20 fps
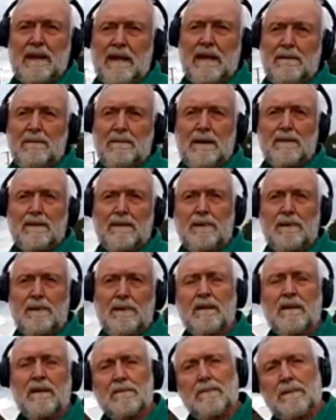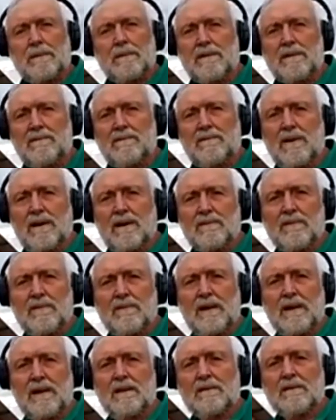but there've been a lot of people involved in
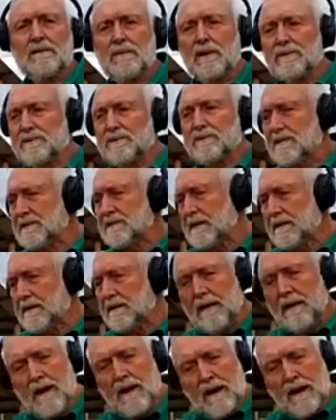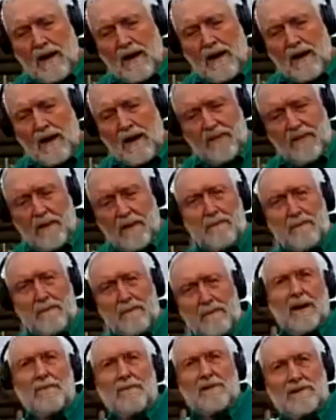the whole process. So I think it might be
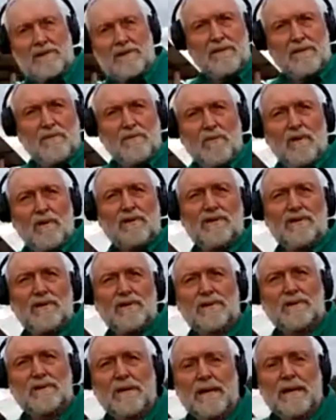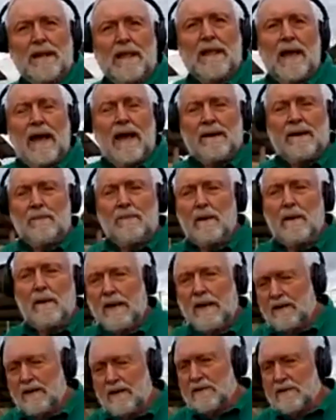time to sort of walk through. And what we're
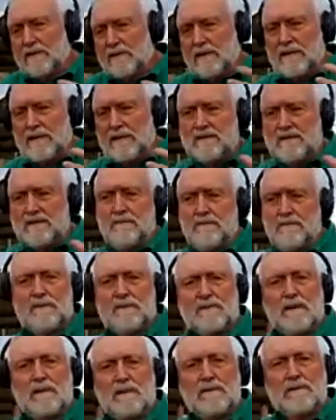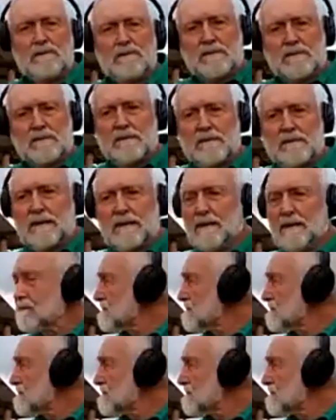going to do is look at some of the materials. As